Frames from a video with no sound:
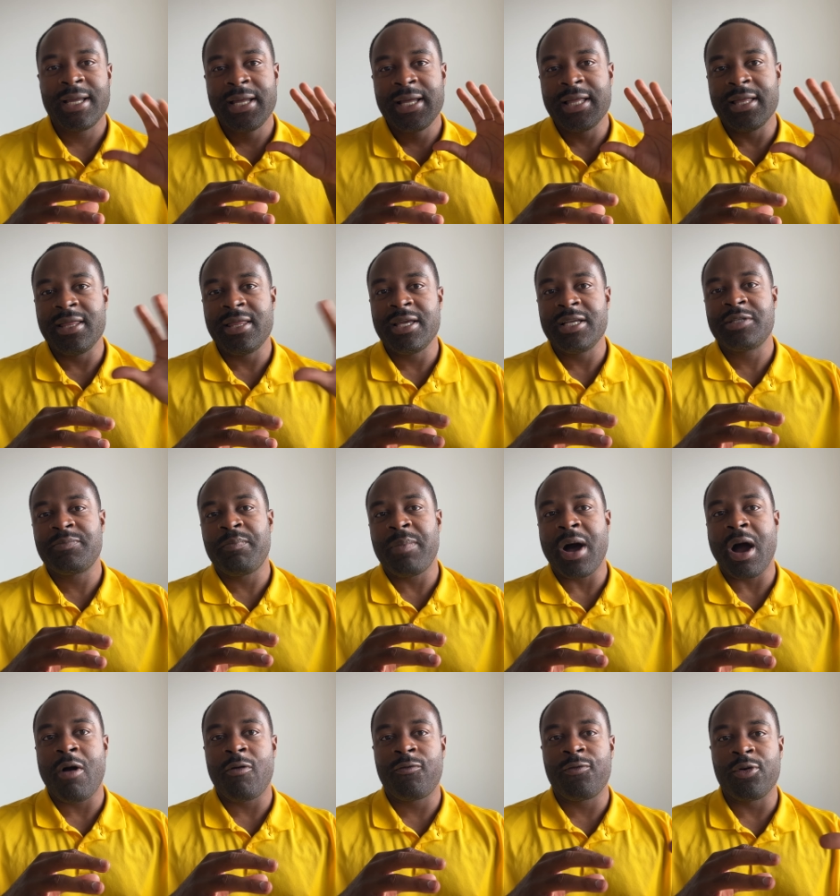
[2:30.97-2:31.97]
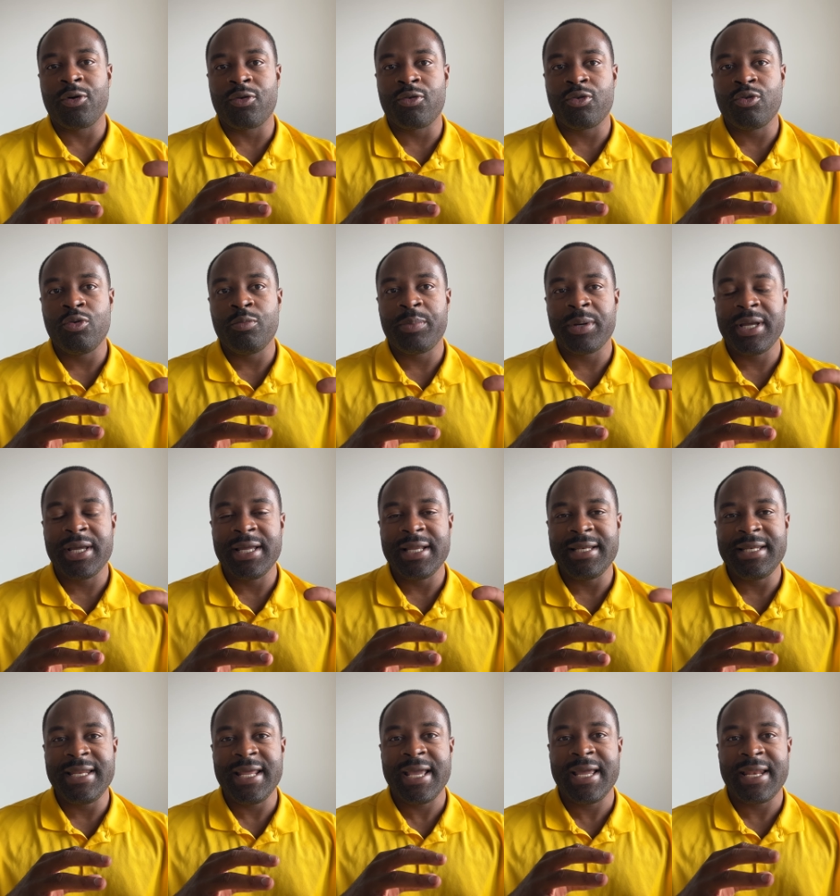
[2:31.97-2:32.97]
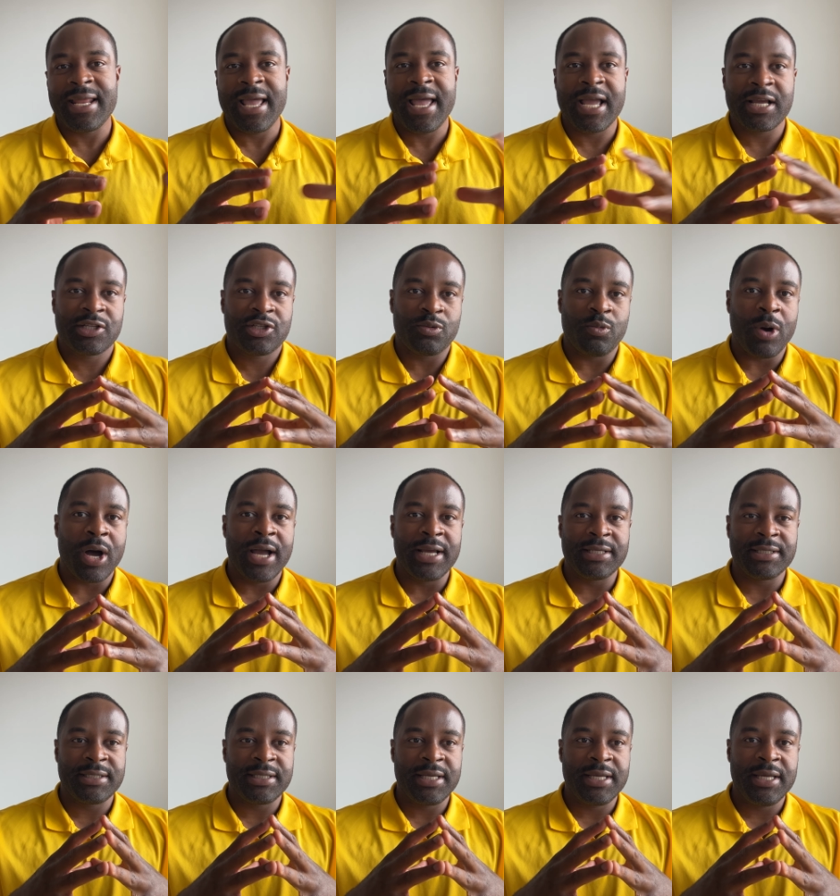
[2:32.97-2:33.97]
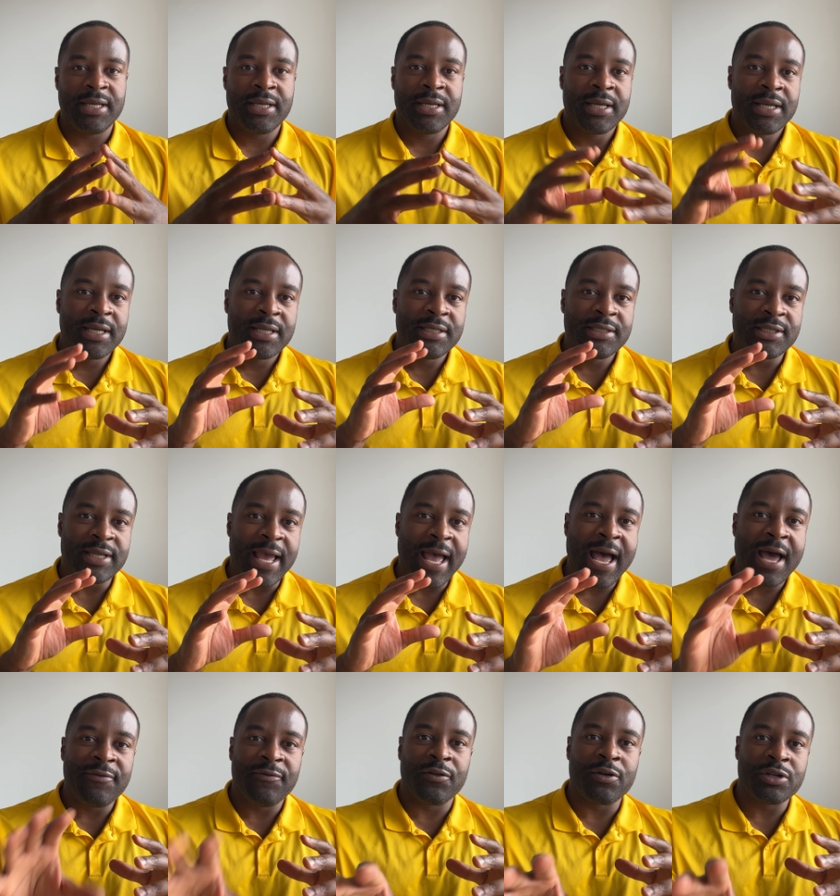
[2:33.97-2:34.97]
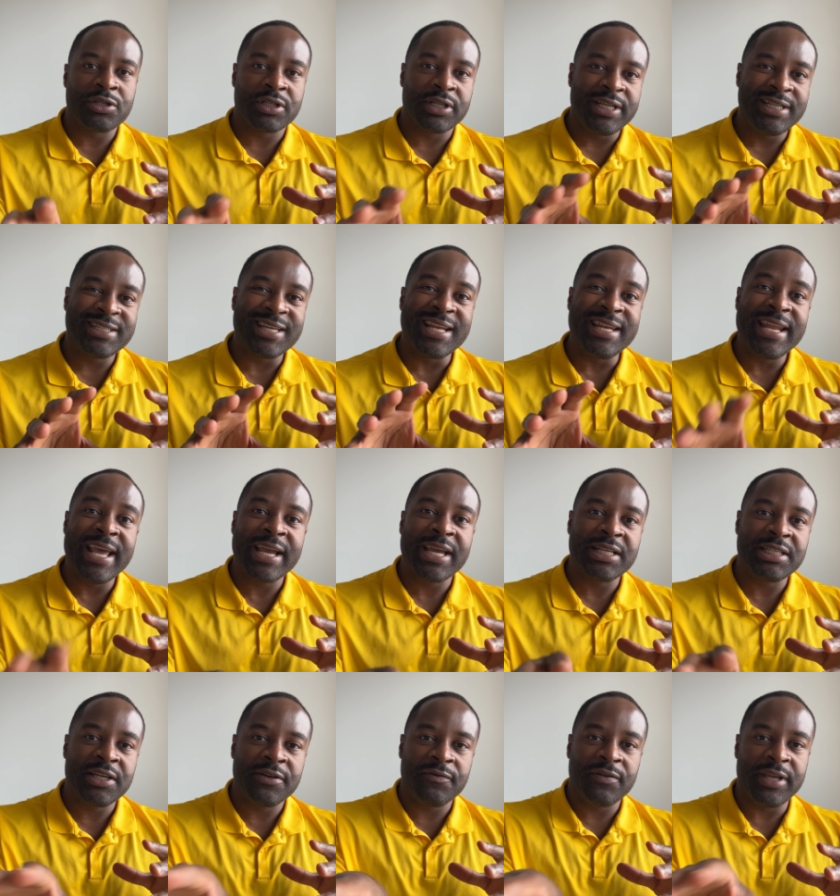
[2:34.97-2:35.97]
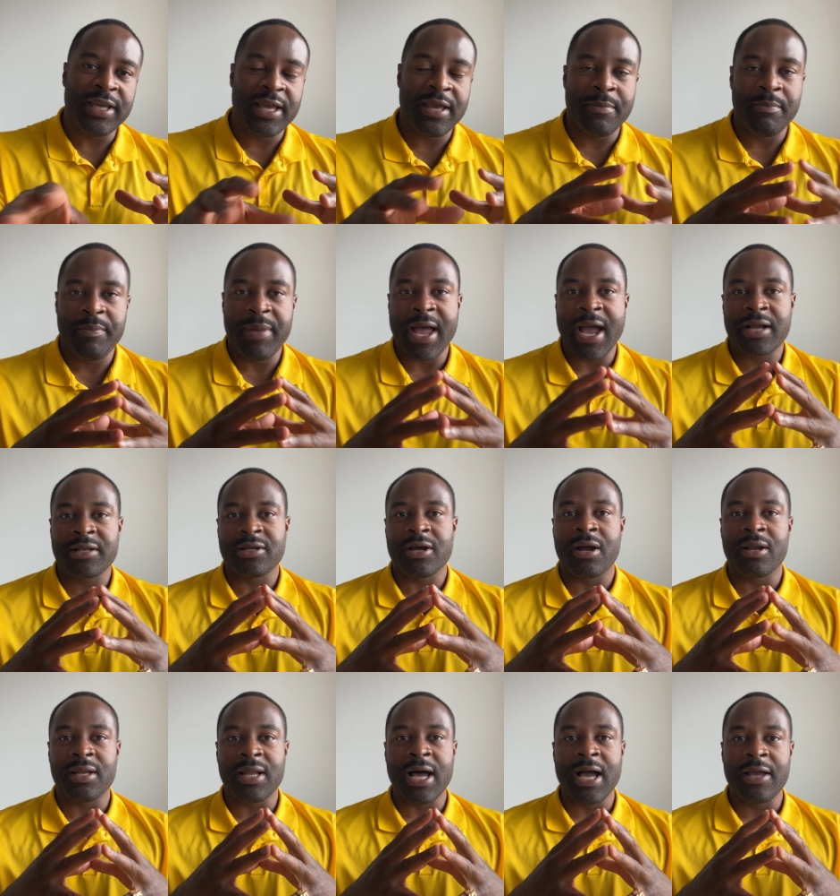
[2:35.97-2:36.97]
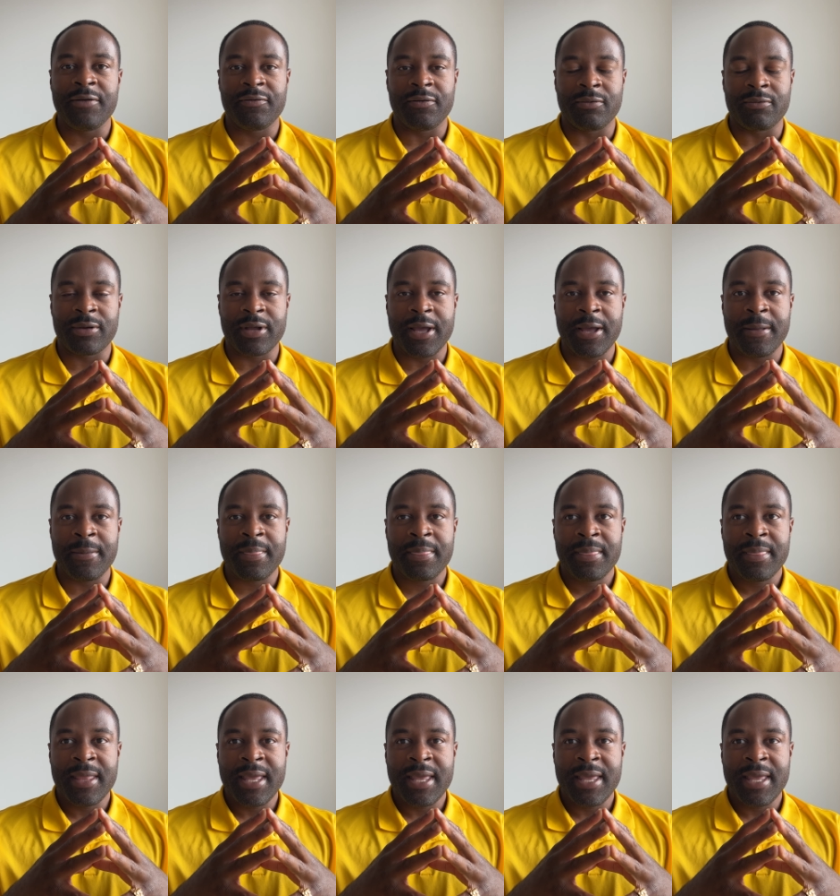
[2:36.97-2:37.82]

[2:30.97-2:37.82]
This powerful group did XYZ to negatively impact our life, okay?